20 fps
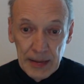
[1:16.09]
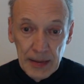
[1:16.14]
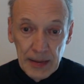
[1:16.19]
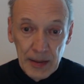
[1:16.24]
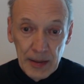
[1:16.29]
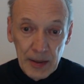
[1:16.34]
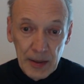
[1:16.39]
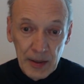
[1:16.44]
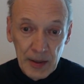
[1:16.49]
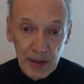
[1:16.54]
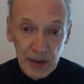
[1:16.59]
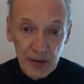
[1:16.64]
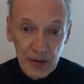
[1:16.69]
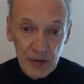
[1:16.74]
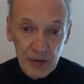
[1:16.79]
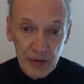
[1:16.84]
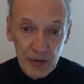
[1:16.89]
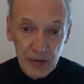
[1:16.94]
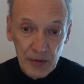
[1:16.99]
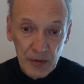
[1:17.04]
And
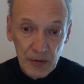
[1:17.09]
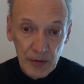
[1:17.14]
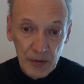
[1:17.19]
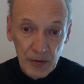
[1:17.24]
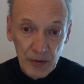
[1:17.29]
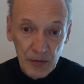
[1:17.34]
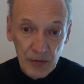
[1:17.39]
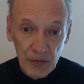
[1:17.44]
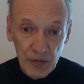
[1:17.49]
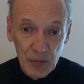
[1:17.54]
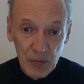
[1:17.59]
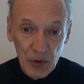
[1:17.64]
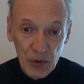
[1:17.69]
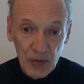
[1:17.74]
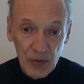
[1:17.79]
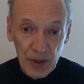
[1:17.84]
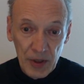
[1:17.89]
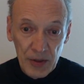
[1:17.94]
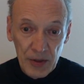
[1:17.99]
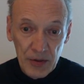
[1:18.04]
a similar
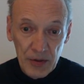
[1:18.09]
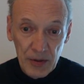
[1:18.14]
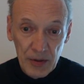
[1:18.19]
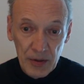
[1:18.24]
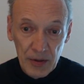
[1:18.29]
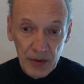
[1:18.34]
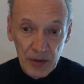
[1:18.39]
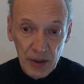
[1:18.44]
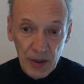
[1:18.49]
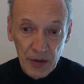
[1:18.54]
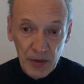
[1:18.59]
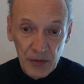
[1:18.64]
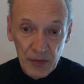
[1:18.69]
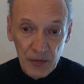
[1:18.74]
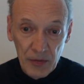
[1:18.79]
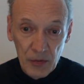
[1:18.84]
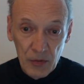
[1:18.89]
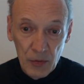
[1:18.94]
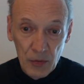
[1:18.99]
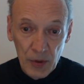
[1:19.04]
rate has the
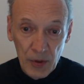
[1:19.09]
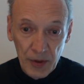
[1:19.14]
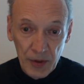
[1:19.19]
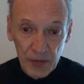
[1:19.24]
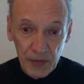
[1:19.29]
US.